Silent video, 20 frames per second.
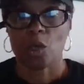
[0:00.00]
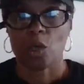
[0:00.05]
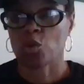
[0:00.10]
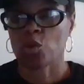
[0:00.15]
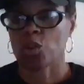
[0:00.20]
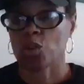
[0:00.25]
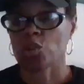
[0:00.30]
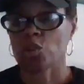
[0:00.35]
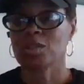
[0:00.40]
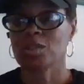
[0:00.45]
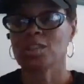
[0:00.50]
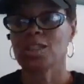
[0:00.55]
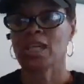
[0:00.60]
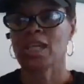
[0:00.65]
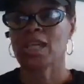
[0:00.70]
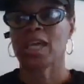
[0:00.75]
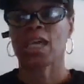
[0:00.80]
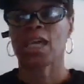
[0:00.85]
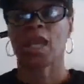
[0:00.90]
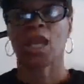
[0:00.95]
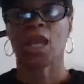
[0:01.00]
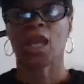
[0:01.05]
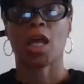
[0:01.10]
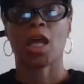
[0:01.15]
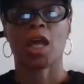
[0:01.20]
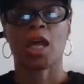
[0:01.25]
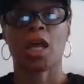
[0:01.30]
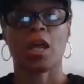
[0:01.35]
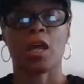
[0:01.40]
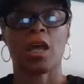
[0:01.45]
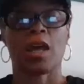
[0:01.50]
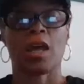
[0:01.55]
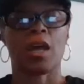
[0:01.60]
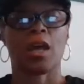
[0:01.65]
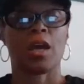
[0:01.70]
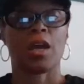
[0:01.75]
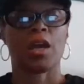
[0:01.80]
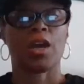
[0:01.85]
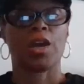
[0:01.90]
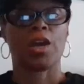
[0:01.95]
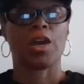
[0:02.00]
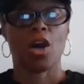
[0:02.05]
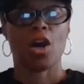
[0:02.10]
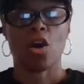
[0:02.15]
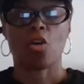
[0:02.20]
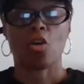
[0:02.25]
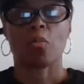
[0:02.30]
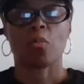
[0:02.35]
Or you said no,